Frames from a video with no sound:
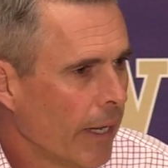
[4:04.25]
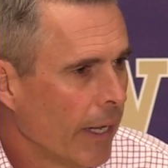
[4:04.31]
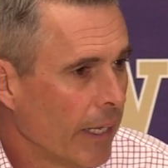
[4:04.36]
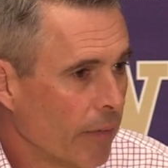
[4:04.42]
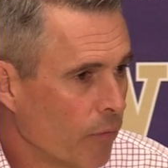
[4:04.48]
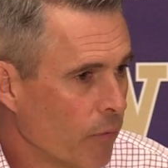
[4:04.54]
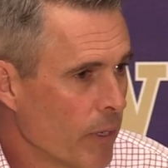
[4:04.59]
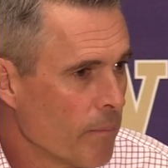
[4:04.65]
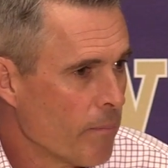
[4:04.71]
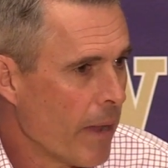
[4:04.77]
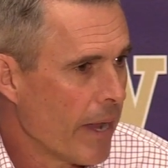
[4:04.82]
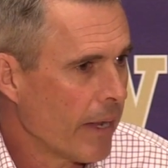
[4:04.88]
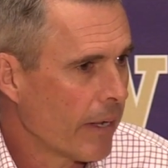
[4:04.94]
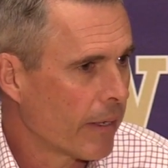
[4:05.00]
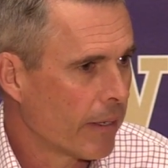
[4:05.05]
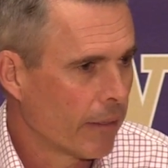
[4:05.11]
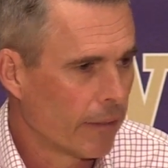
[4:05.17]
And if we
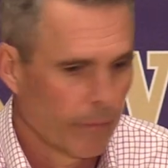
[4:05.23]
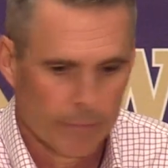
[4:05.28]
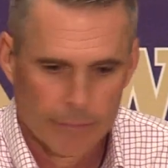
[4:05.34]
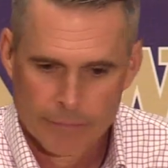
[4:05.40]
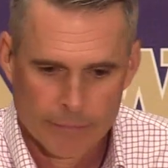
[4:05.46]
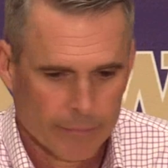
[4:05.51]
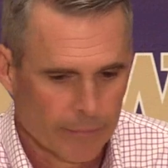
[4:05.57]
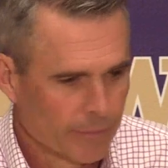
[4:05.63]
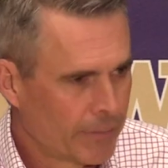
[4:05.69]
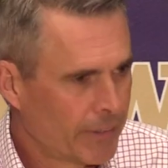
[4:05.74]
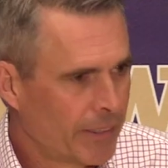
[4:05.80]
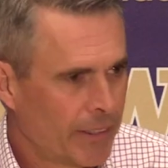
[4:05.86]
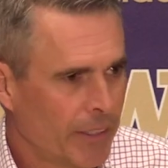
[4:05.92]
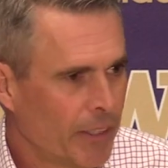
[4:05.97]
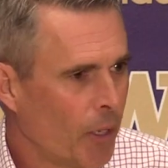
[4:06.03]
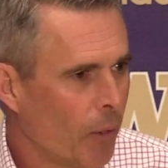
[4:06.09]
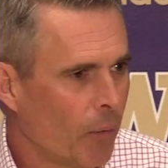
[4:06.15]
make,
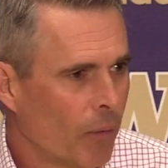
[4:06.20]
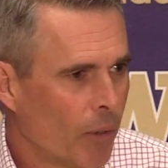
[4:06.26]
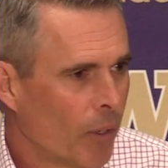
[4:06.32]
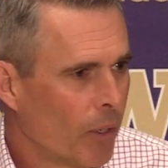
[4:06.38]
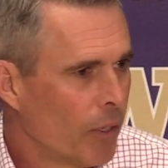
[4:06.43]
you know,